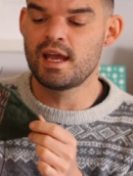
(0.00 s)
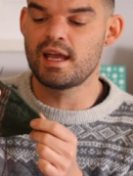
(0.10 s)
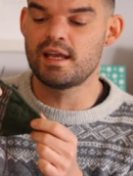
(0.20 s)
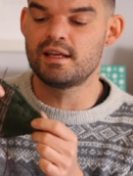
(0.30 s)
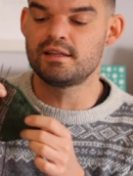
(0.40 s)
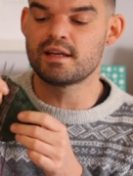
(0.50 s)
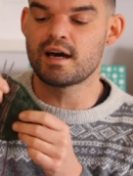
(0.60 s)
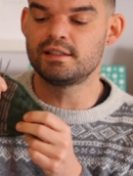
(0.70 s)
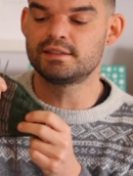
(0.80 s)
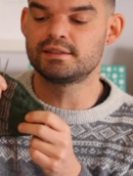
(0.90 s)
a
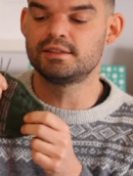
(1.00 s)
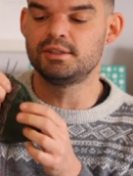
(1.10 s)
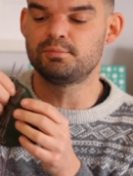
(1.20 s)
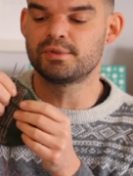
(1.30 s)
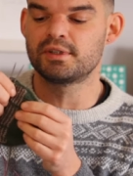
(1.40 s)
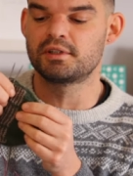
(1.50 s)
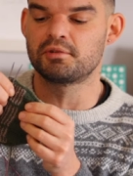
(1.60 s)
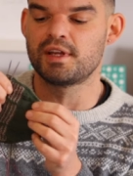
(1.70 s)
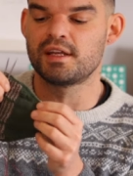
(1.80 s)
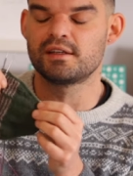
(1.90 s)
nice deep
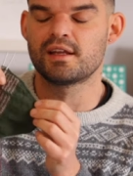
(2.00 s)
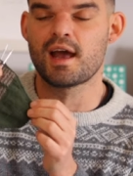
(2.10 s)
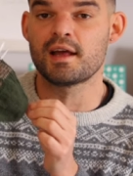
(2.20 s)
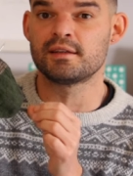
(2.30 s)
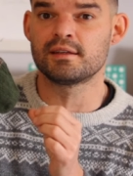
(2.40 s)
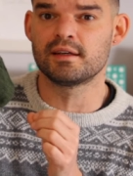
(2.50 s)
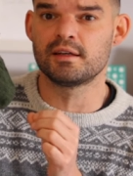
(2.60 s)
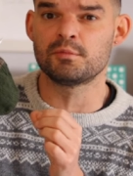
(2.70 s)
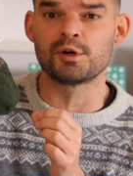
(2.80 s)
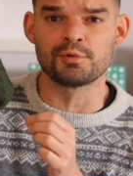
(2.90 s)
green and
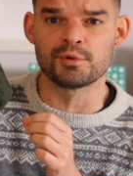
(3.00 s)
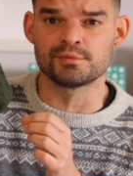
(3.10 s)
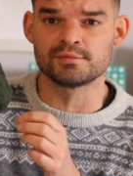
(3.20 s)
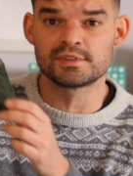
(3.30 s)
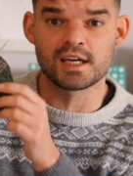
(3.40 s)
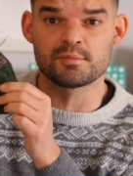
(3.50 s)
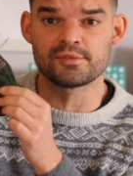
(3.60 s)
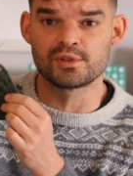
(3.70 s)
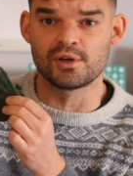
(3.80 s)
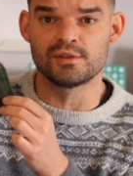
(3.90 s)
a maroon type
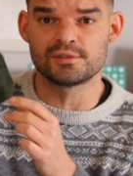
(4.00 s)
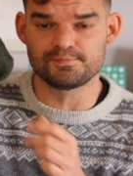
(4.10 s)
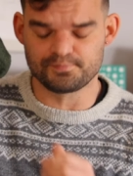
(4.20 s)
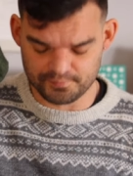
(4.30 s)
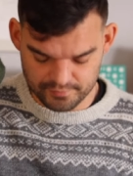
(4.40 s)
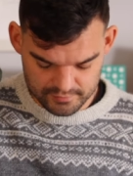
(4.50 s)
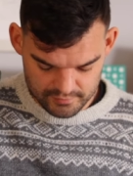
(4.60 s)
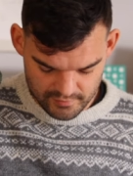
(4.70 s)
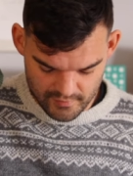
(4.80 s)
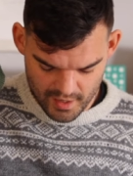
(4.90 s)
of color.
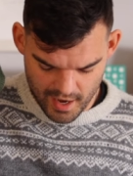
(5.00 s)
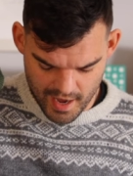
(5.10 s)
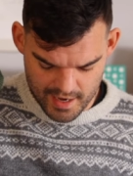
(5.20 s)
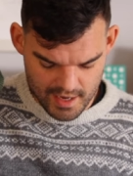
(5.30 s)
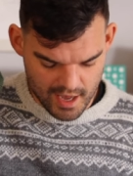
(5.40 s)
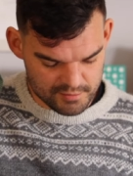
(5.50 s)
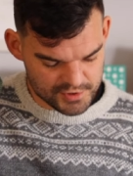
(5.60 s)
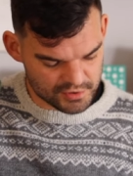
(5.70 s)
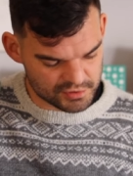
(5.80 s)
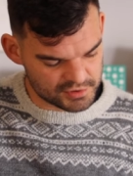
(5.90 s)
I
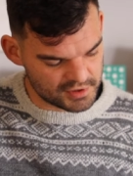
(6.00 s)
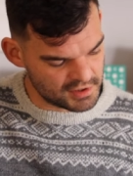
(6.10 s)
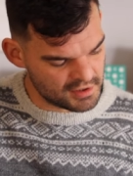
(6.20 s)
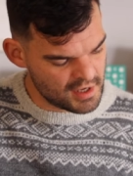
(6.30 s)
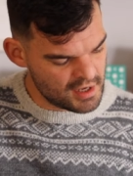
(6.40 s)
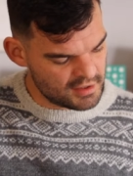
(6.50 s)
absolutely